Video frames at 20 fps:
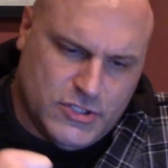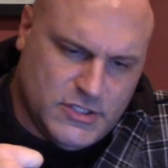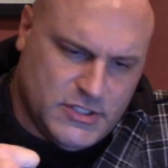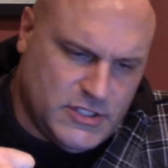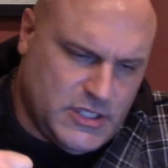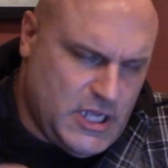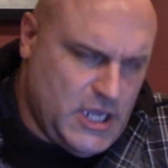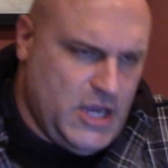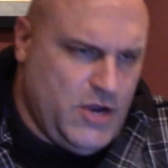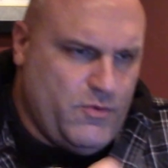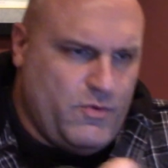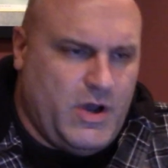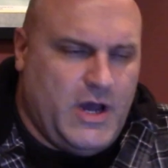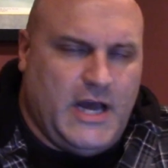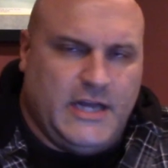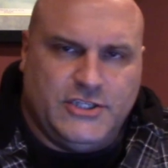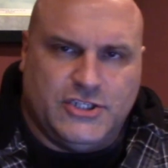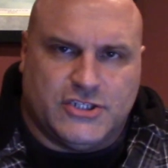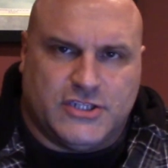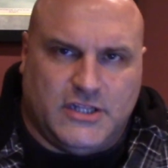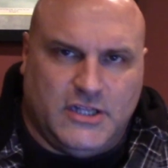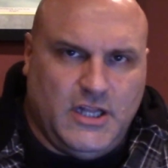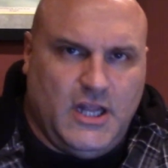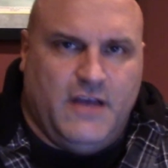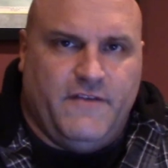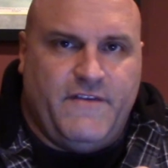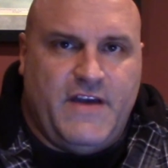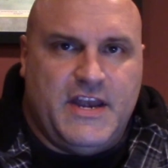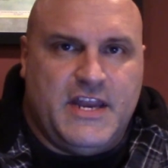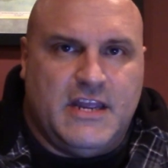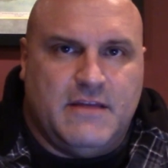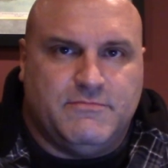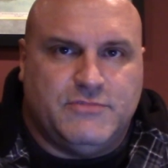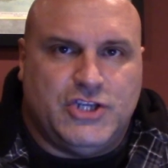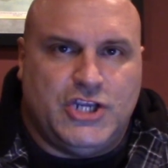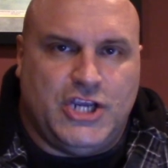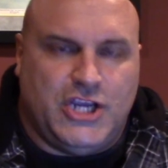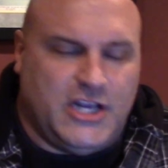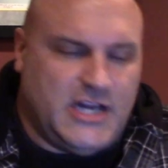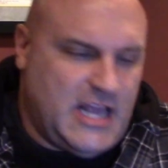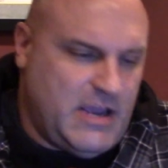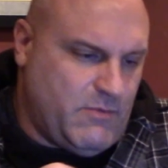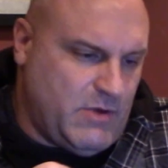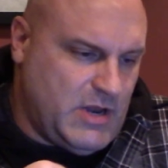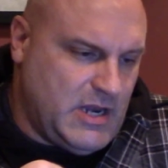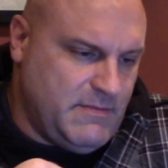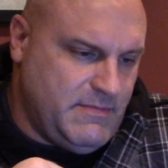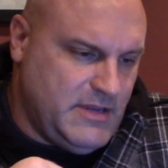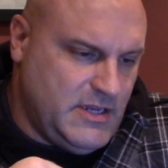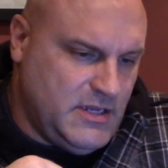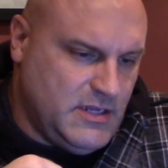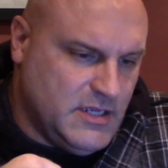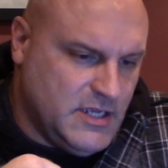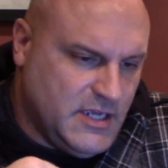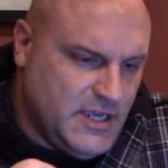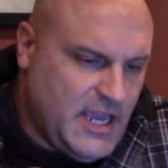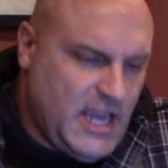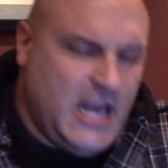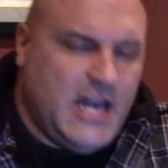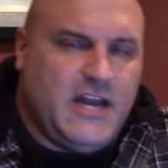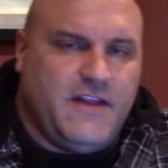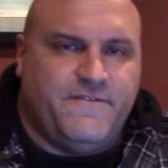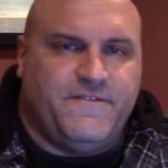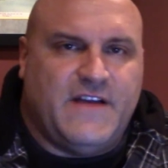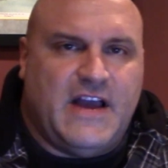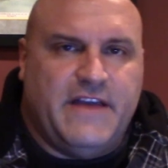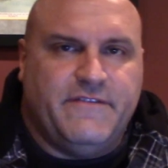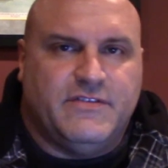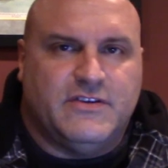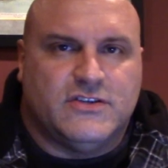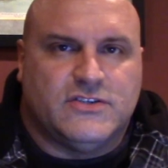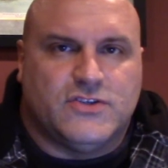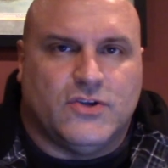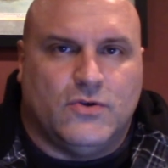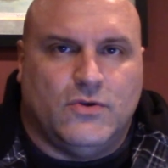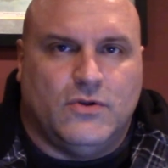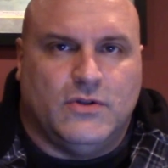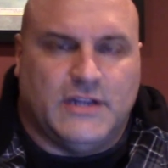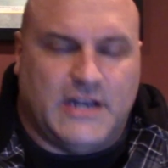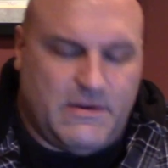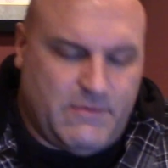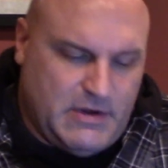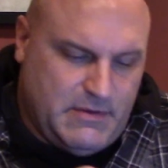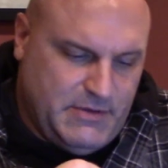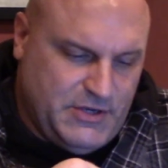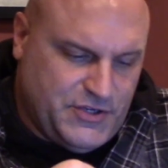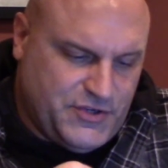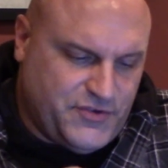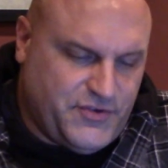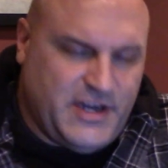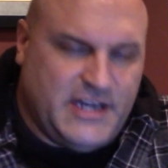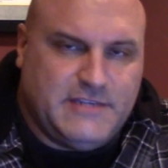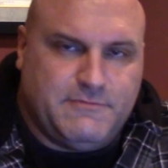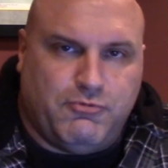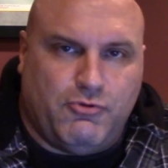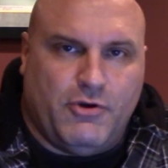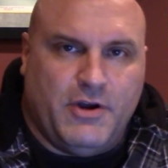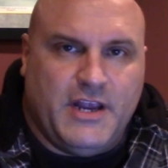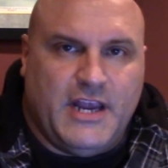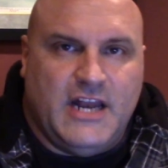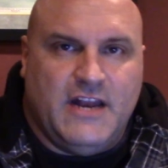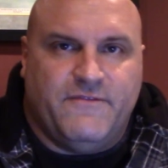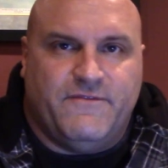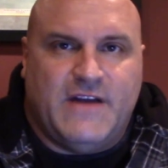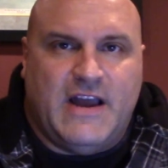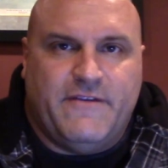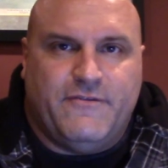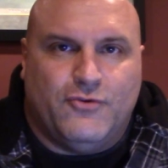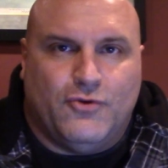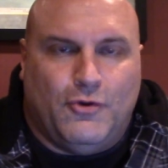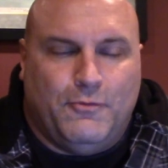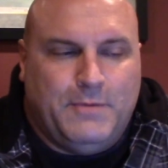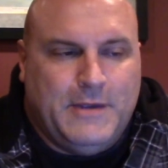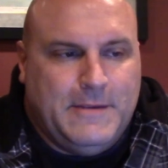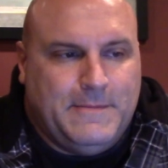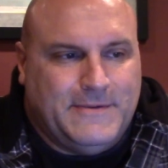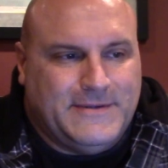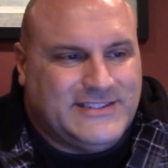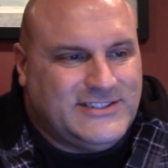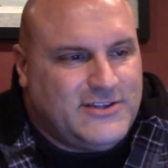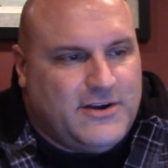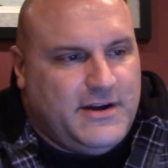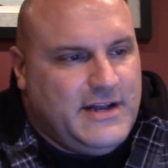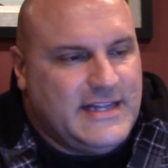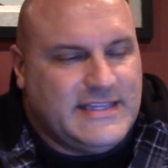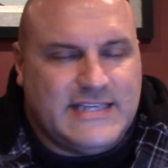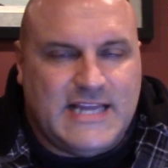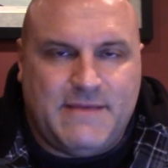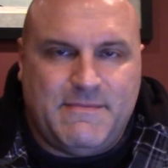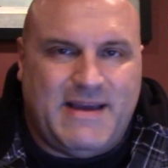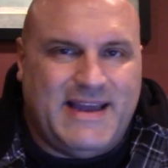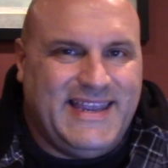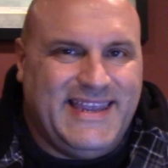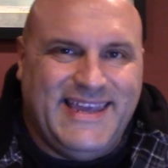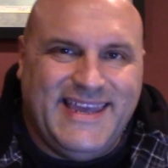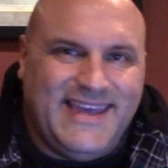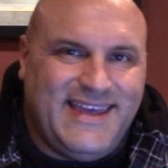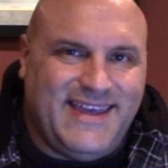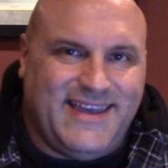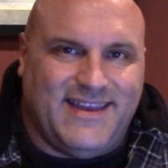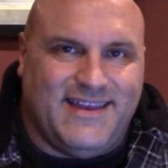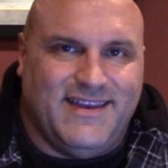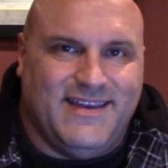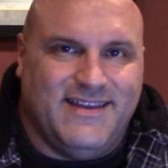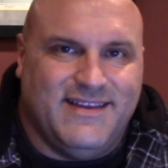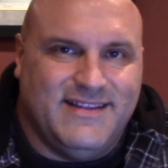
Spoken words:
I just love NEMT and I want to be 85 years old and I want to be transporting 85-year-old people. Sorry, that's not my gig.